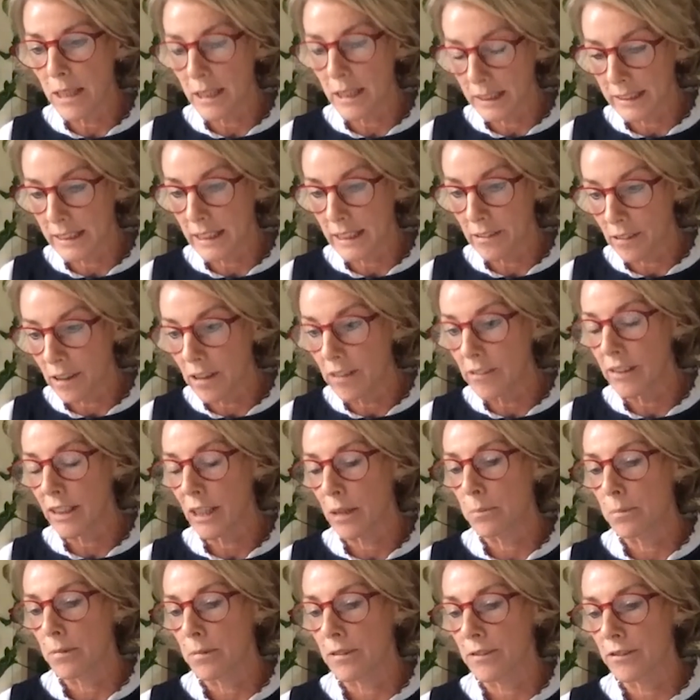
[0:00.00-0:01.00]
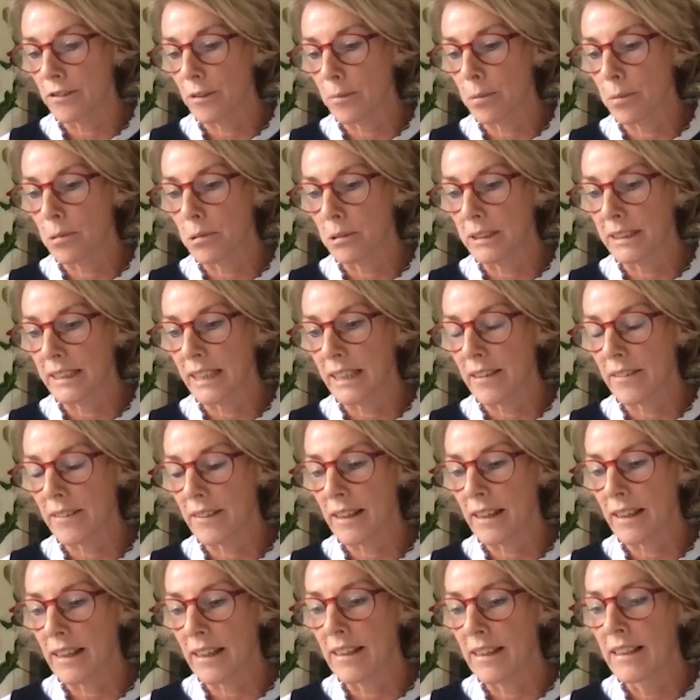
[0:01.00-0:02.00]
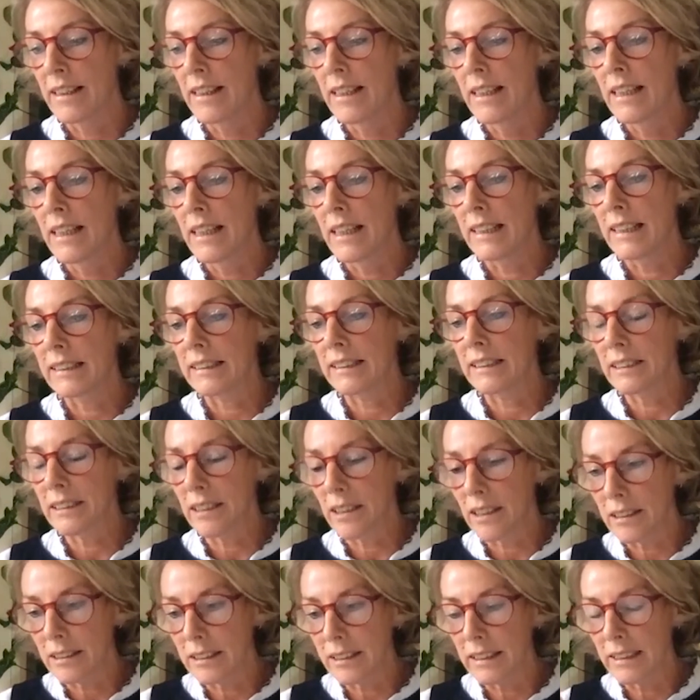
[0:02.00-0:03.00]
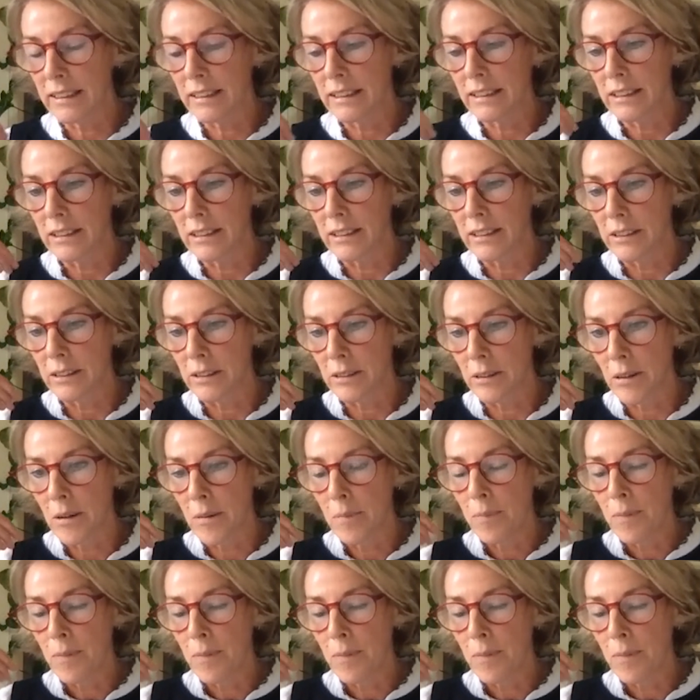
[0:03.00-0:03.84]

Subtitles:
because there are a number of reports out there, it's starting to,